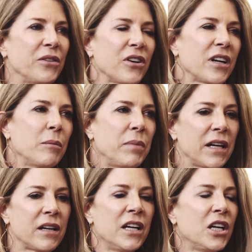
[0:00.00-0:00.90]
You're going to
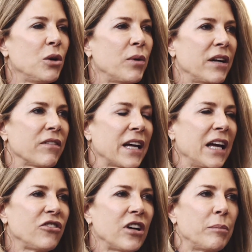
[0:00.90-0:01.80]
pick whatever
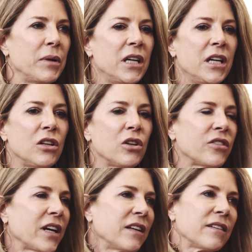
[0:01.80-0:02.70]
ketchup looks
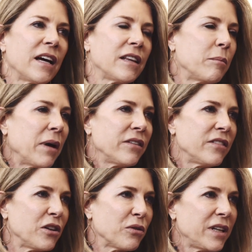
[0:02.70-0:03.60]
like it's got the best
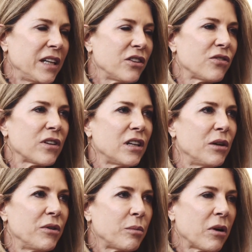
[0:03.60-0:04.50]
ingredients for the
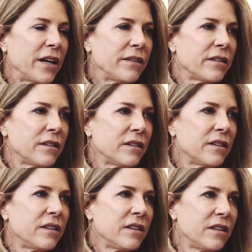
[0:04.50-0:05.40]
lowest price.
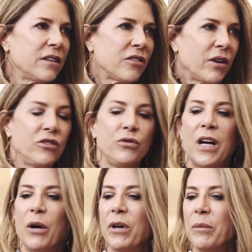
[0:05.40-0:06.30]
So I do
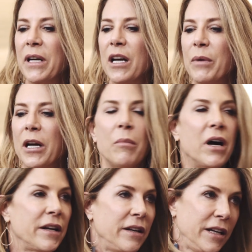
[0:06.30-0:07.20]
not want to become a
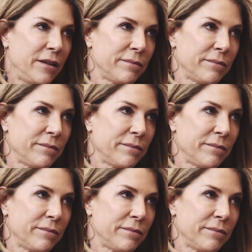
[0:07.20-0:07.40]
commodity.